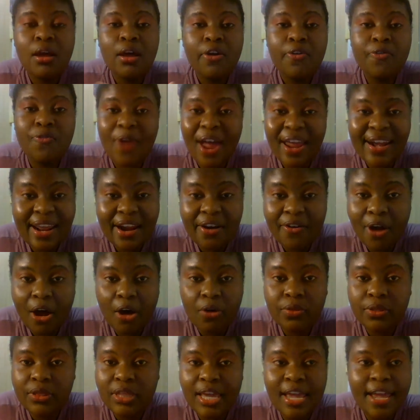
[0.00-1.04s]
run
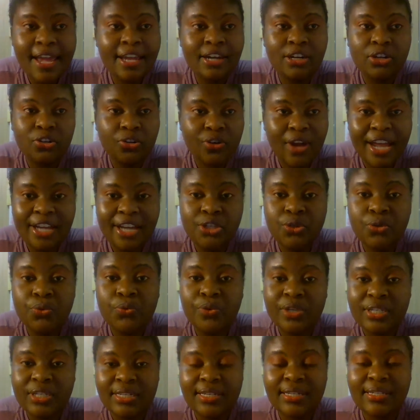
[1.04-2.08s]
around there and try to
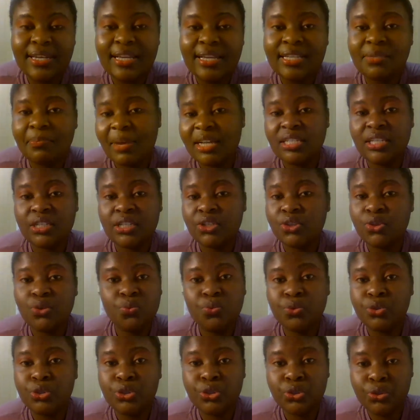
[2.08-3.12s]
risk it as much as you
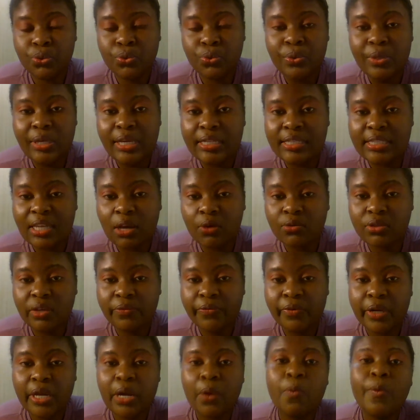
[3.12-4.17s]
would do in South
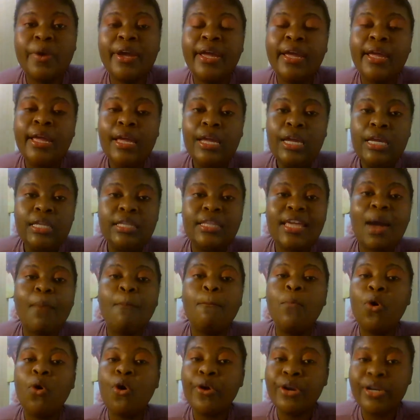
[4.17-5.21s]
Africa, where they are
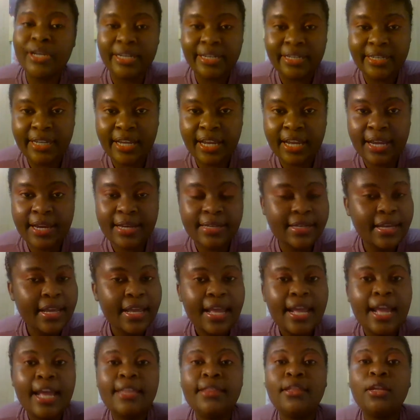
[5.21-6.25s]
more lenient
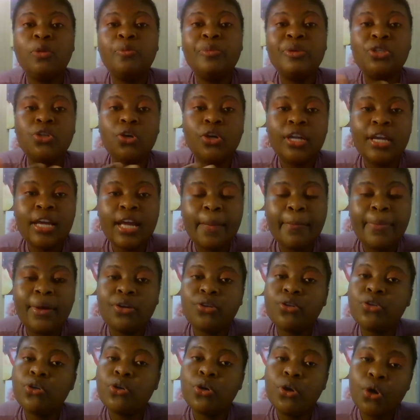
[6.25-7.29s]
and they'll be talking
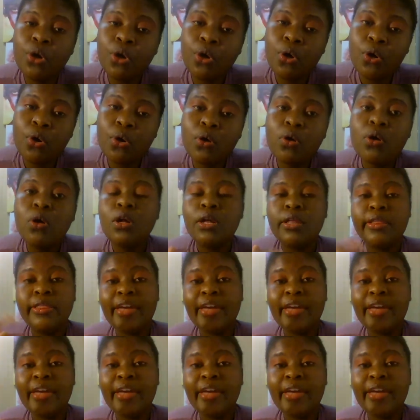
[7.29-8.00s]
about no,